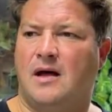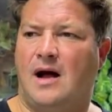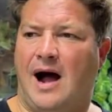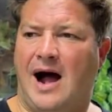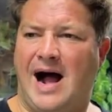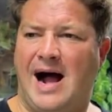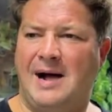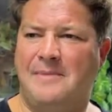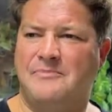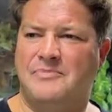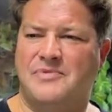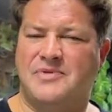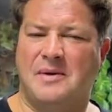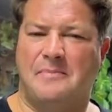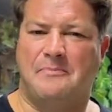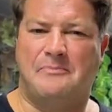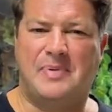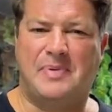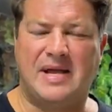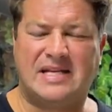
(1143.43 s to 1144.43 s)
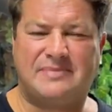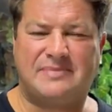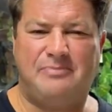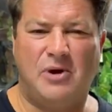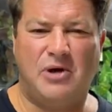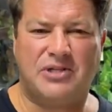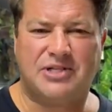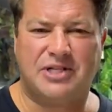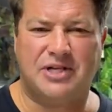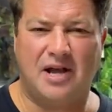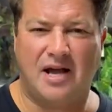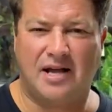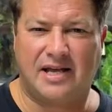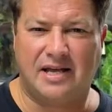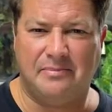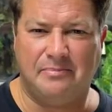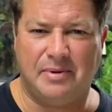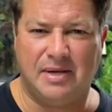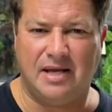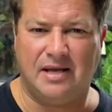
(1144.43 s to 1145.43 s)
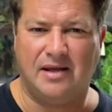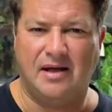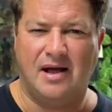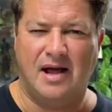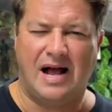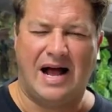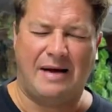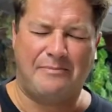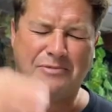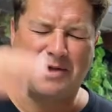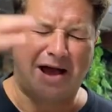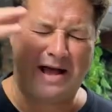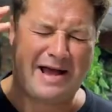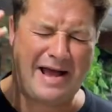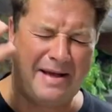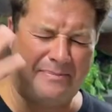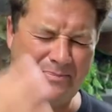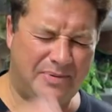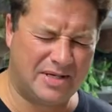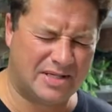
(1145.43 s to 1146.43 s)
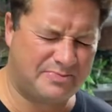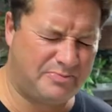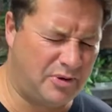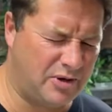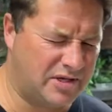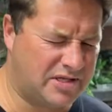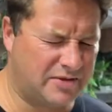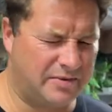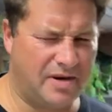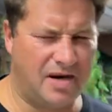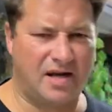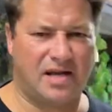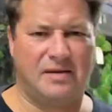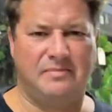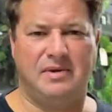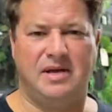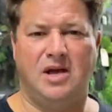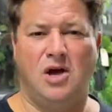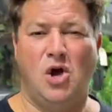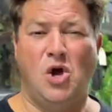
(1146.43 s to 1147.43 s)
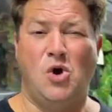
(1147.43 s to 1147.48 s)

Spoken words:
I'm the best person I can be. I'm the happiest person I can be.